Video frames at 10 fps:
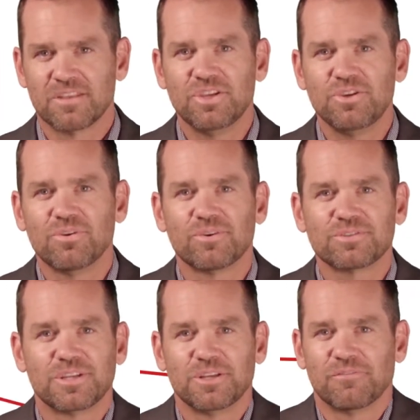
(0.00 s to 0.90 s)
The
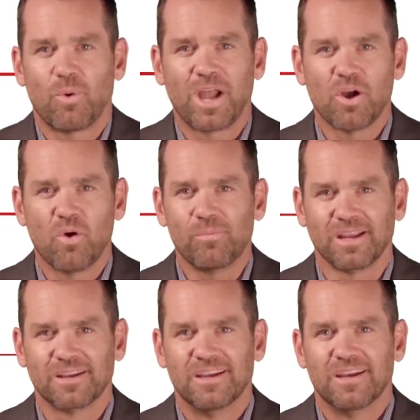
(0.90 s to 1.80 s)
University of
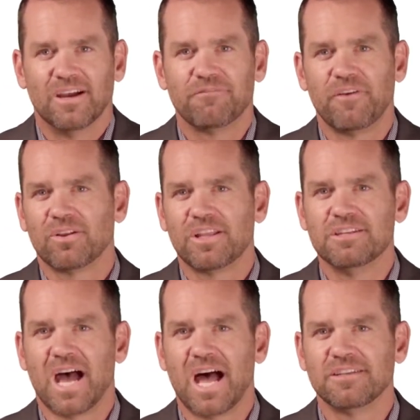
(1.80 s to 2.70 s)
Wyoming, a fairly
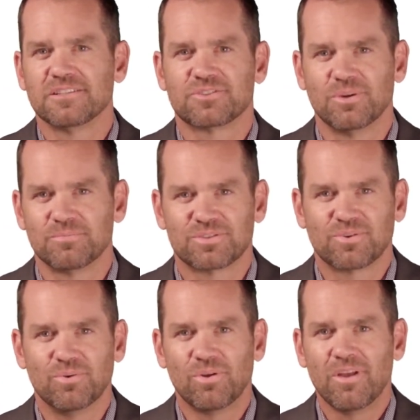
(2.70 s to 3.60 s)
nondescript
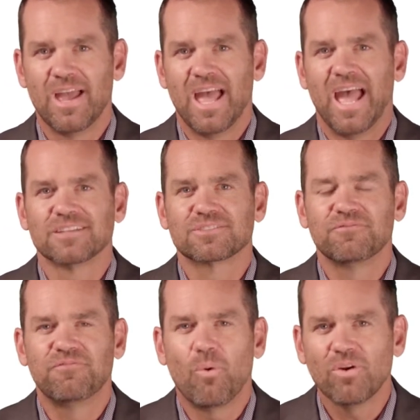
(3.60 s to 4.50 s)
school, has
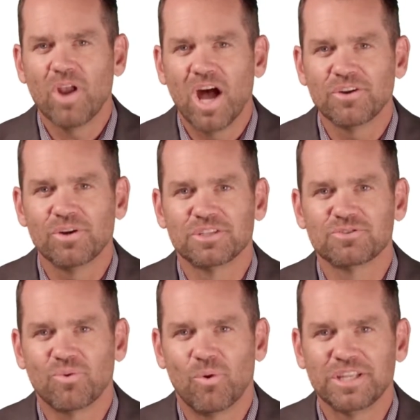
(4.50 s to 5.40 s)

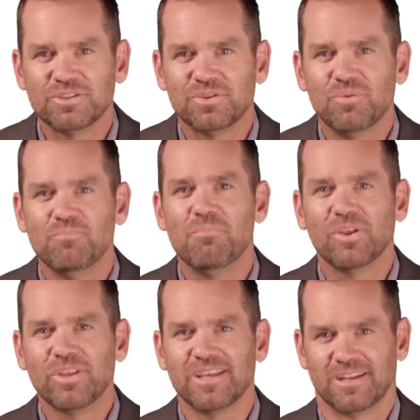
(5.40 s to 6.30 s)
422 million
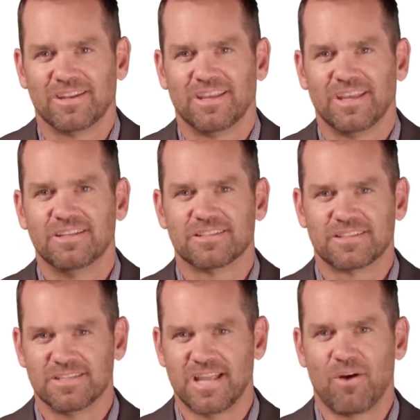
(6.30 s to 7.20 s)
million in
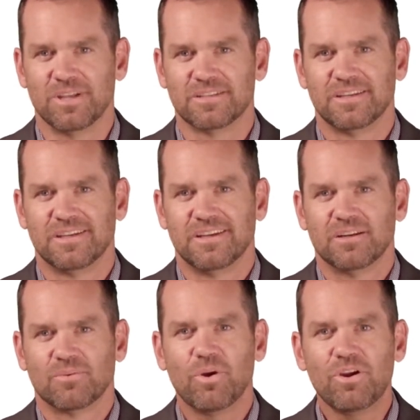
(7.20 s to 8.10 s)
its endowment.
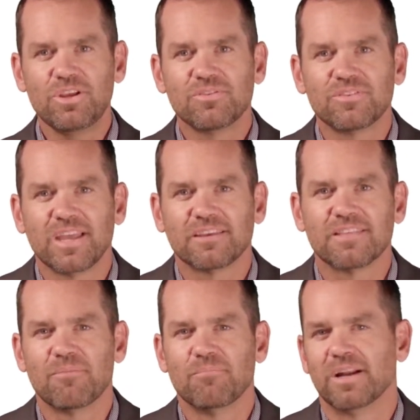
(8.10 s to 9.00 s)
Where do you think
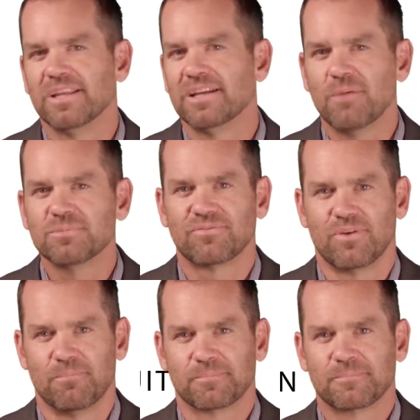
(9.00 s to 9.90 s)
that money comes
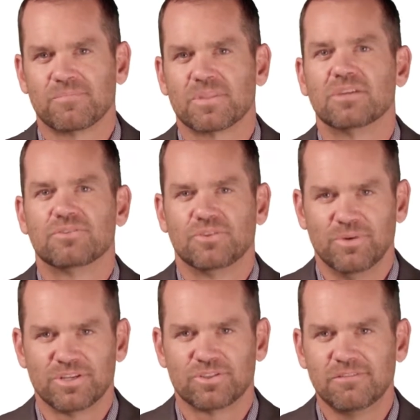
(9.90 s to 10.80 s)
from?
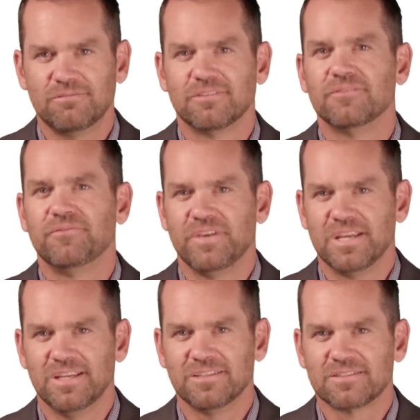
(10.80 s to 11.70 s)
Tuition,
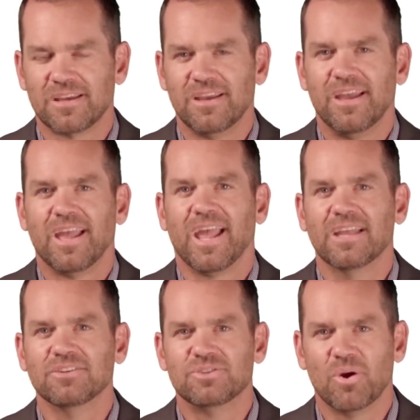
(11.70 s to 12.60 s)
fees,
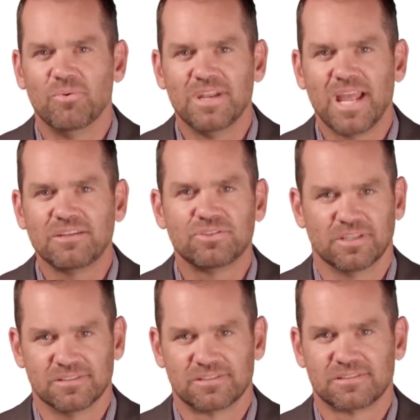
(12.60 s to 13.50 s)
and
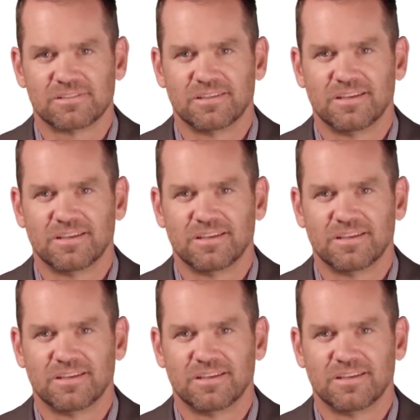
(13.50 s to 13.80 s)
donations.